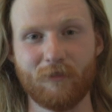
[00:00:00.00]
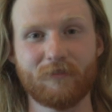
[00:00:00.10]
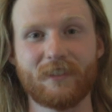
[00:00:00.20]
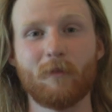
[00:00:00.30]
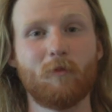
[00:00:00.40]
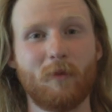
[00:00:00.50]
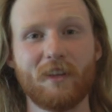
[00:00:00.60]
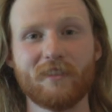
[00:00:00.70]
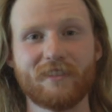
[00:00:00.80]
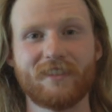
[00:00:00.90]
a couple
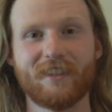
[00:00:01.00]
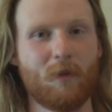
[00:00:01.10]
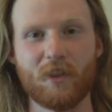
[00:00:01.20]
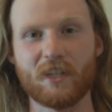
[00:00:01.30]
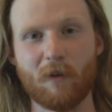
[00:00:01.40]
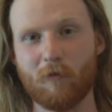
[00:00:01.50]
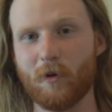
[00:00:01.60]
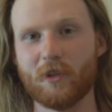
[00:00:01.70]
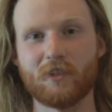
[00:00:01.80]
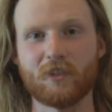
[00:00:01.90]
months. I'm not the type of
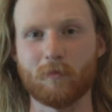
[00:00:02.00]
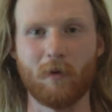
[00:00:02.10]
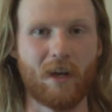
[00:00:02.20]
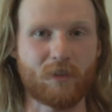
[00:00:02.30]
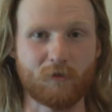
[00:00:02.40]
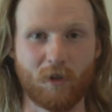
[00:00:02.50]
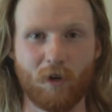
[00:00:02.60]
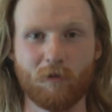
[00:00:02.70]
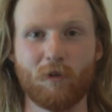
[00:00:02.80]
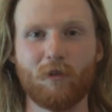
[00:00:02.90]
person who just blasts through a
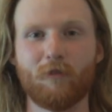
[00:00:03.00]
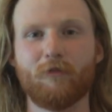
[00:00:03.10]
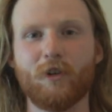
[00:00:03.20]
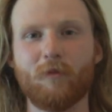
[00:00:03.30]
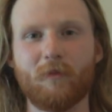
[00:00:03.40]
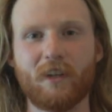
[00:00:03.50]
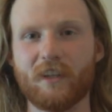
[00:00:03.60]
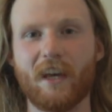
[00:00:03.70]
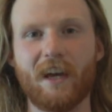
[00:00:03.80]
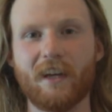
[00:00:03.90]
whole roll of film in
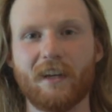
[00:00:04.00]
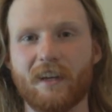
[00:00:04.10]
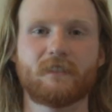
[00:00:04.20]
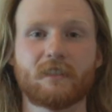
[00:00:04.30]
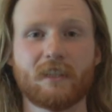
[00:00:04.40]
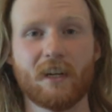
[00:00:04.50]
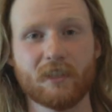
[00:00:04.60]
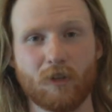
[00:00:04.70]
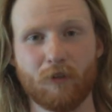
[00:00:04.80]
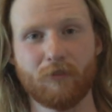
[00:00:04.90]
a day. To start
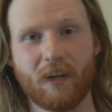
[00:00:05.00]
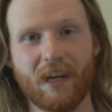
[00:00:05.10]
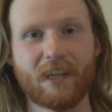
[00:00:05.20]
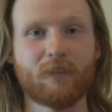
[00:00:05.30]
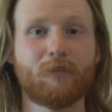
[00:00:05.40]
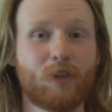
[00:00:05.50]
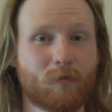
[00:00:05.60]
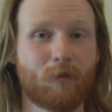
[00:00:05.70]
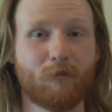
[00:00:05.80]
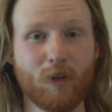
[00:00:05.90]
us off, I had to
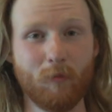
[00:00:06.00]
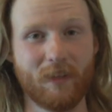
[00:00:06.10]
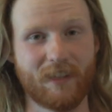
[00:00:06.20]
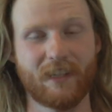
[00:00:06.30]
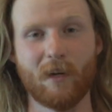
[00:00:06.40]
first put film in the